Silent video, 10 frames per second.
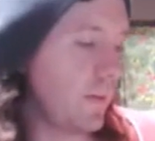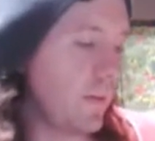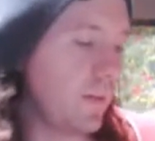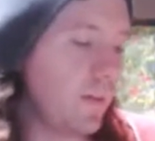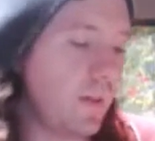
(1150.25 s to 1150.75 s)

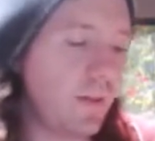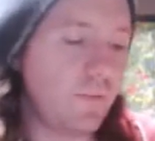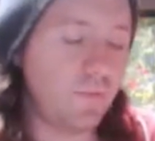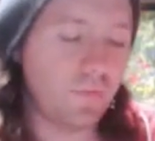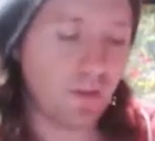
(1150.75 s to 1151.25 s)
the
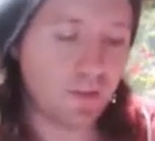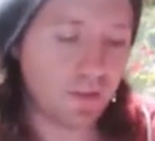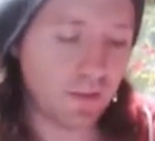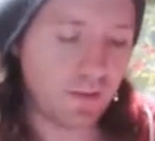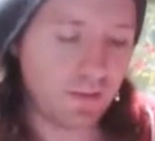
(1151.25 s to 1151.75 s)

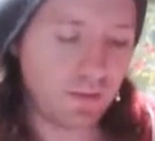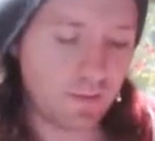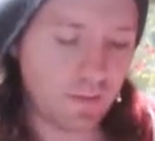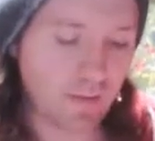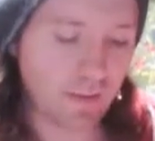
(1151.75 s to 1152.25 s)
function,
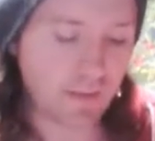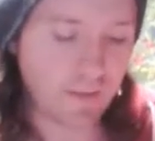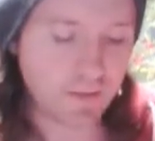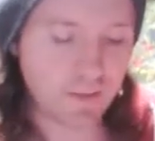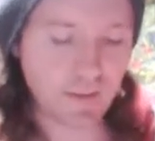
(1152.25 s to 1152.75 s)
like
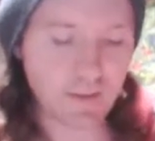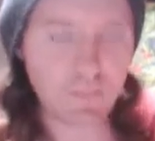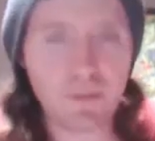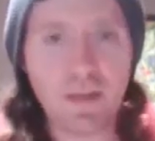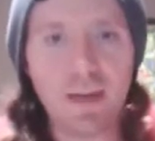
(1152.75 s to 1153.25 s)
each time
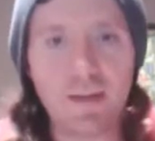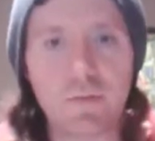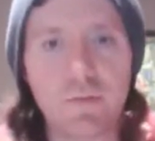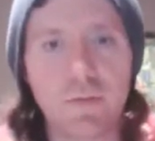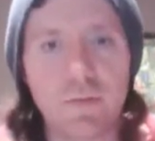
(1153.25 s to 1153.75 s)
you have